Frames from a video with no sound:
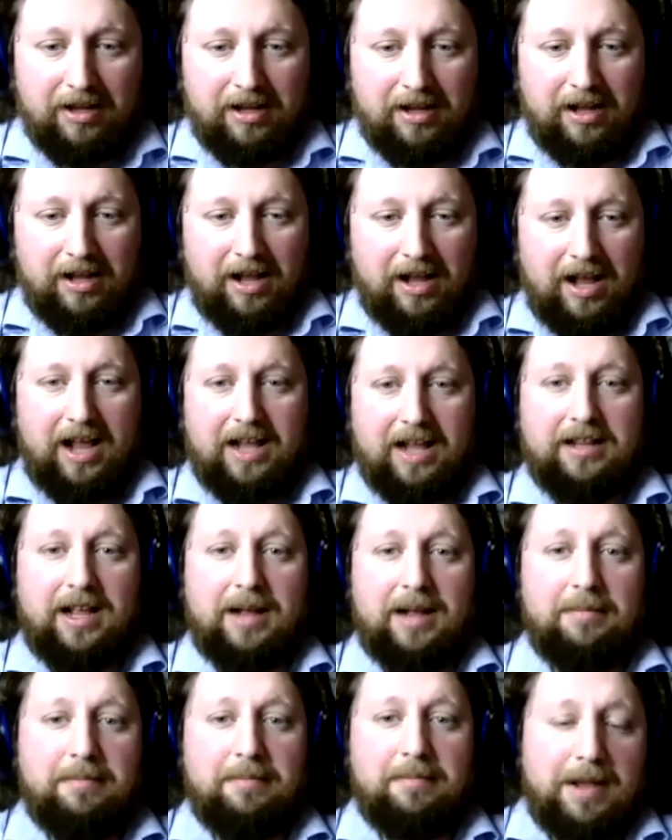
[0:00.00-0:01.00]
And that
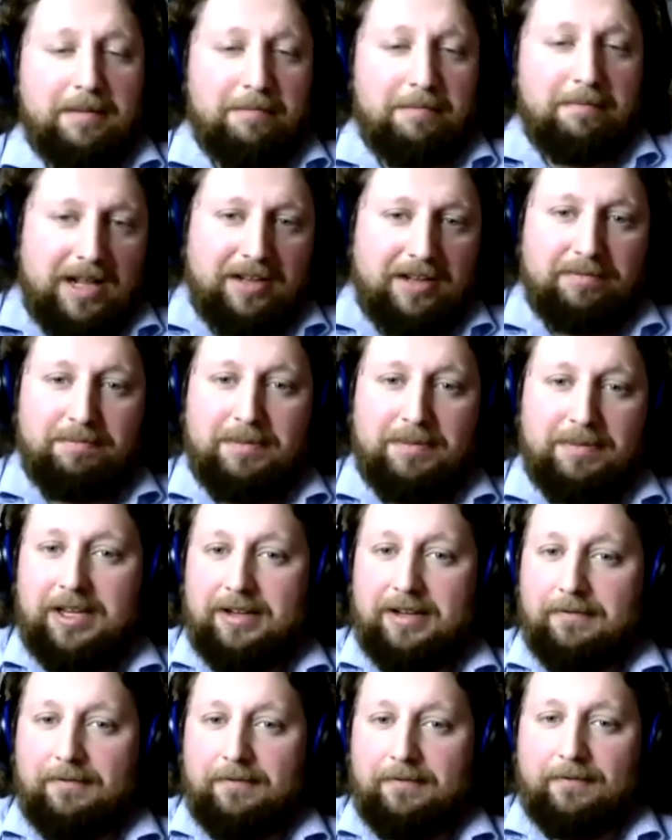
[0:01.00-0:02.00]
it makes me
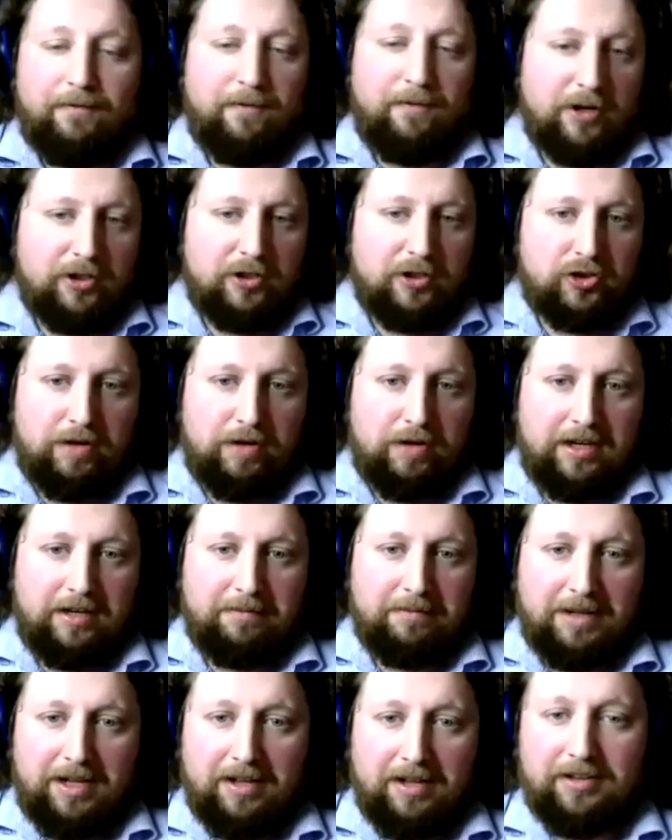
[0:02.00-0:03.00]
frustrated,
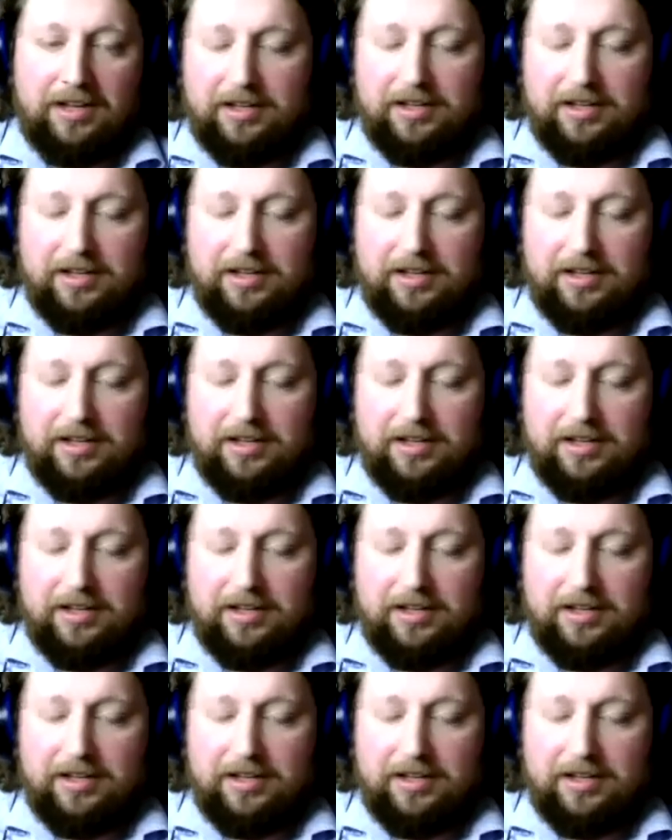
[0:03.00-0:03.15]
because it